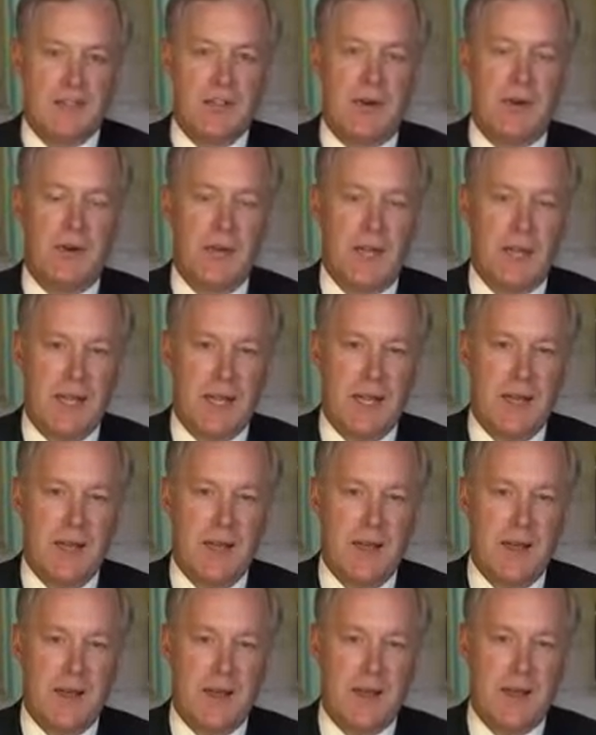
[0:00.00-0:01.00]
Certainly,
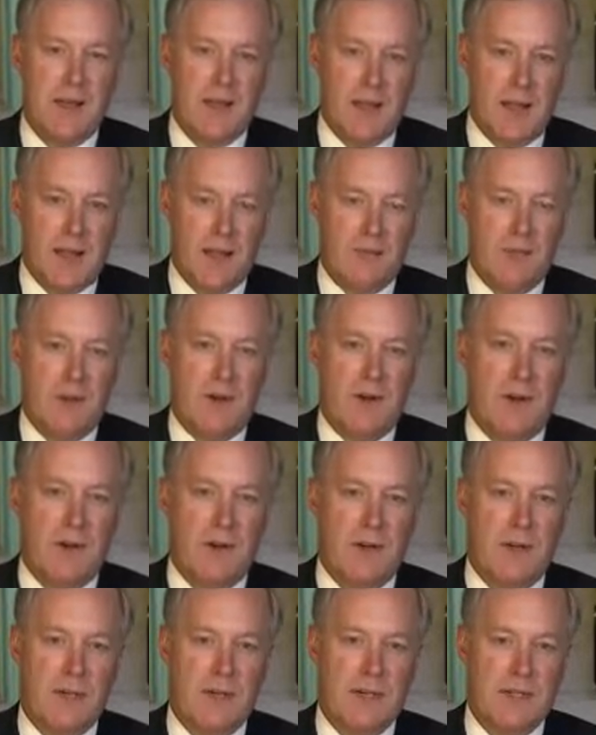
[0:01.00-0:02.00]
a lot of
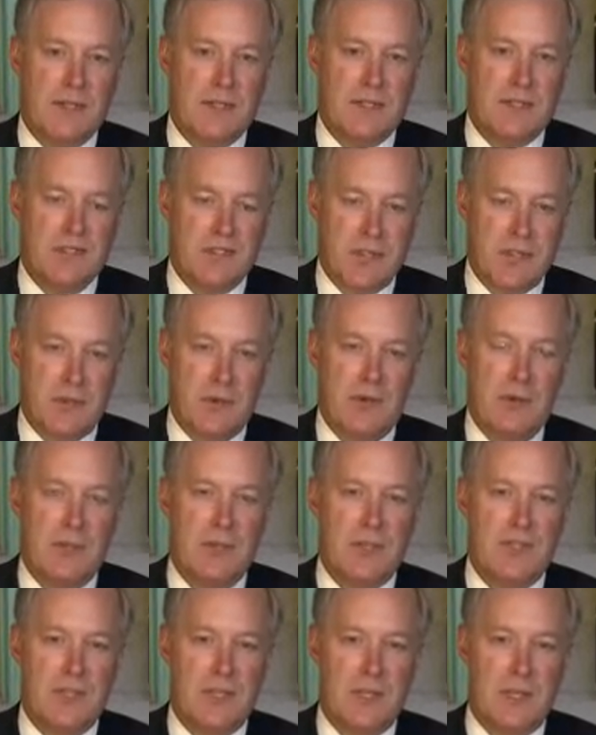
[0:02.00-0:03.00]
our
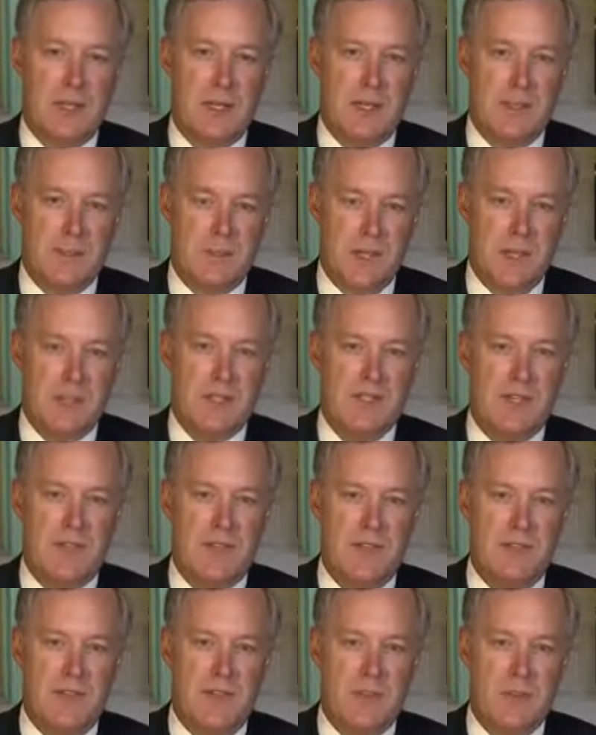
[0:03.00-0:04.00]
generals and
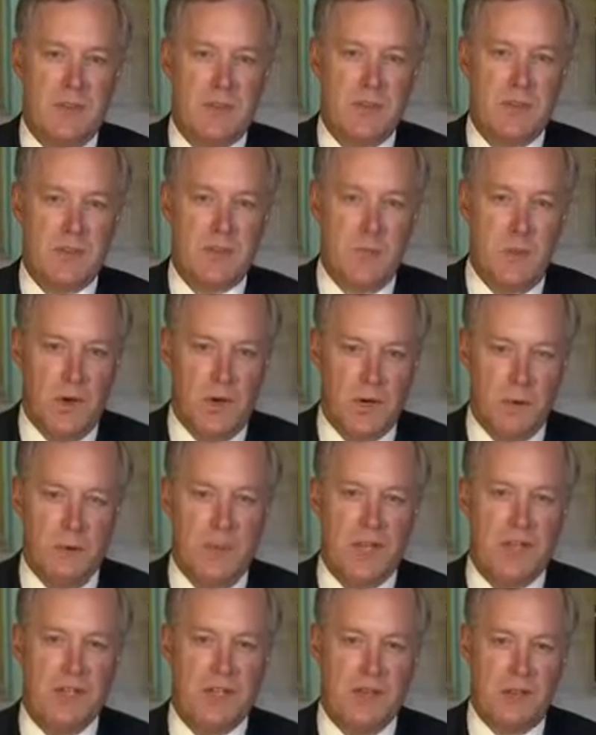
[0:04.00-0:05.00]
military folks want to
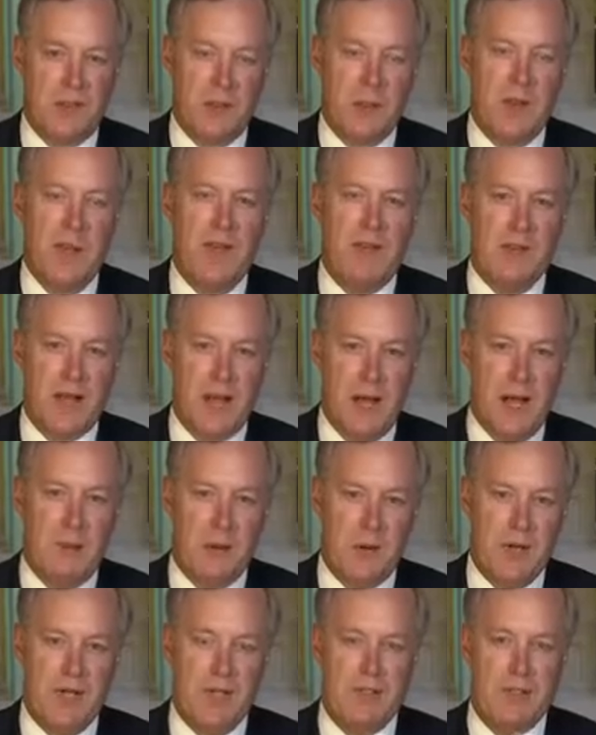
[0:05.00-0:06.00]
make sure that we have a
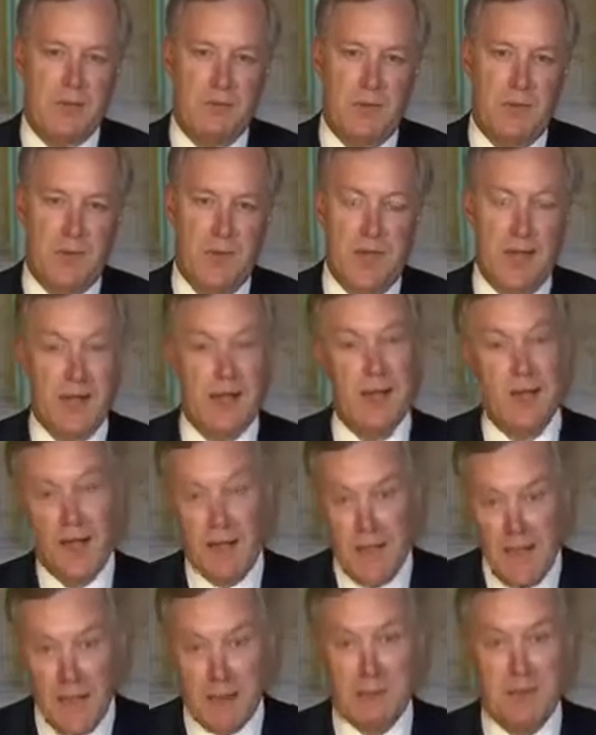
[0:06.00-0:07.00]
comprehensive plan.
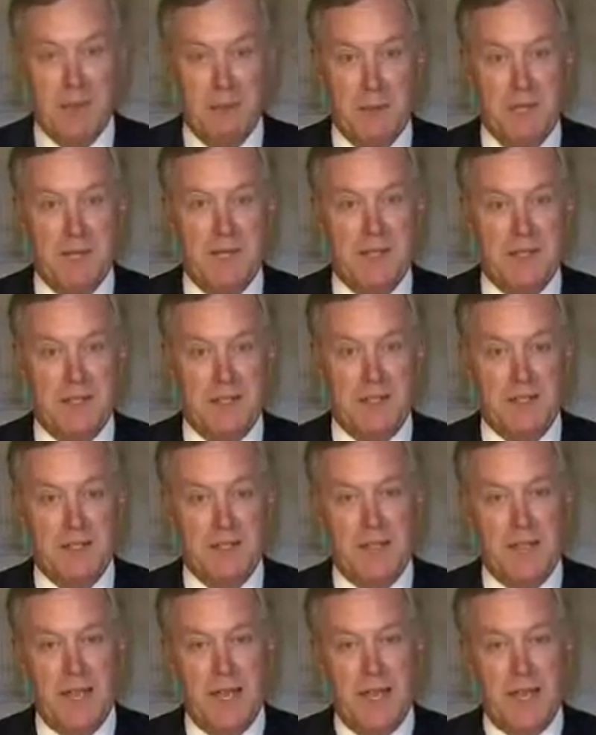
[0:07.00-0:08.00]
I'm committed to
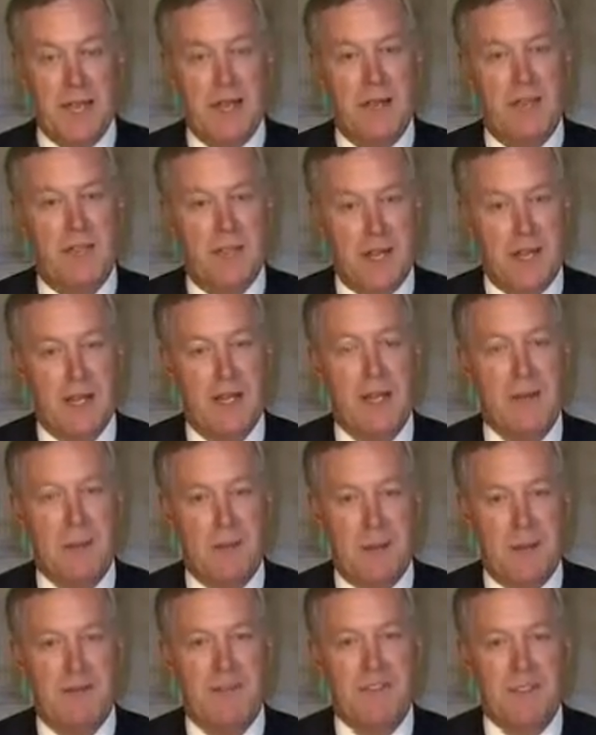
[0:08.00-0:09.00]
do that, and I think a
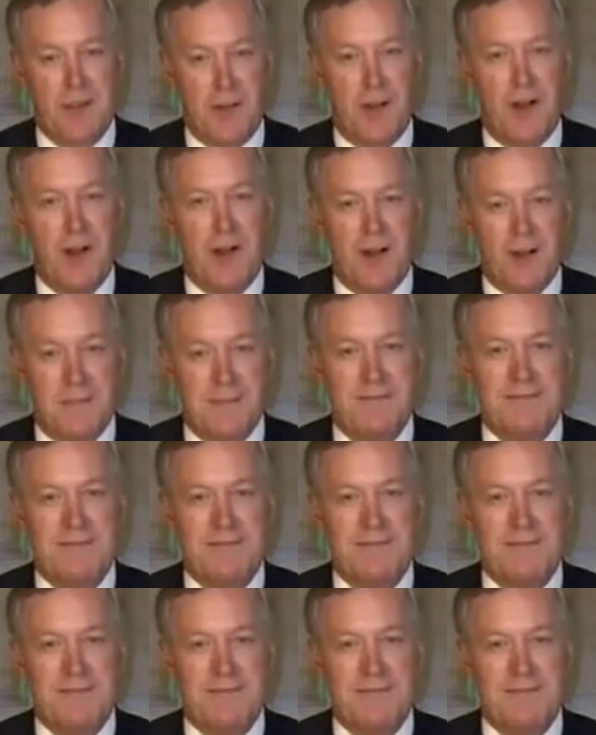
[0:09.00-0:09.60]
number of us are.